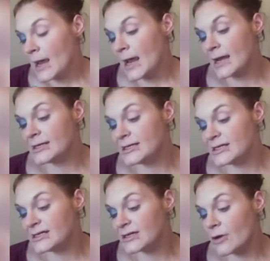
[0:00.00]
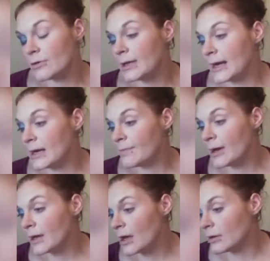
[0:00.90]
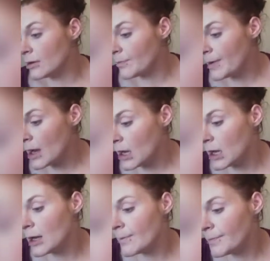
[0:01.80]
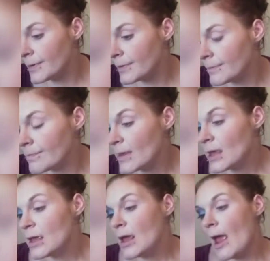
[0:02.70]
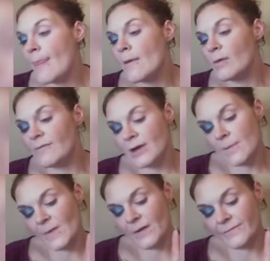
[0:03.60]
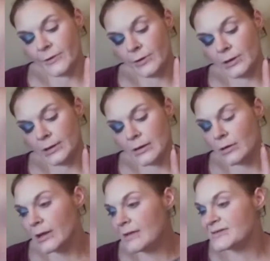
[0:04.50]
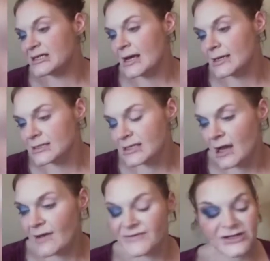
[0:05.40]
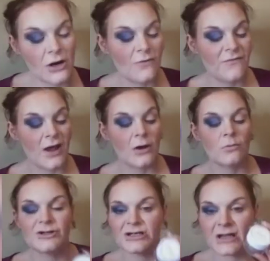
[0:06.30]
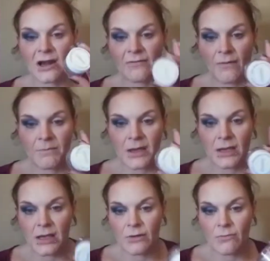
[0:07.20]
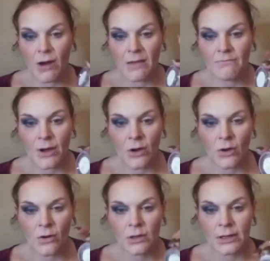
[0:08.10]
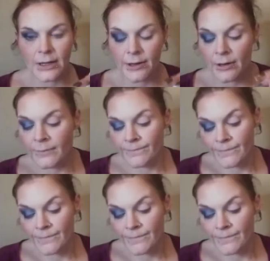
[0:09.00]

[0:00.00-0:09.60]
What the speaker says: and Disco Lady by ColourPop. And then we have a couple of their Glitterly Obsessed. I have Starfire, which is kind of a pinky rainbow glitter.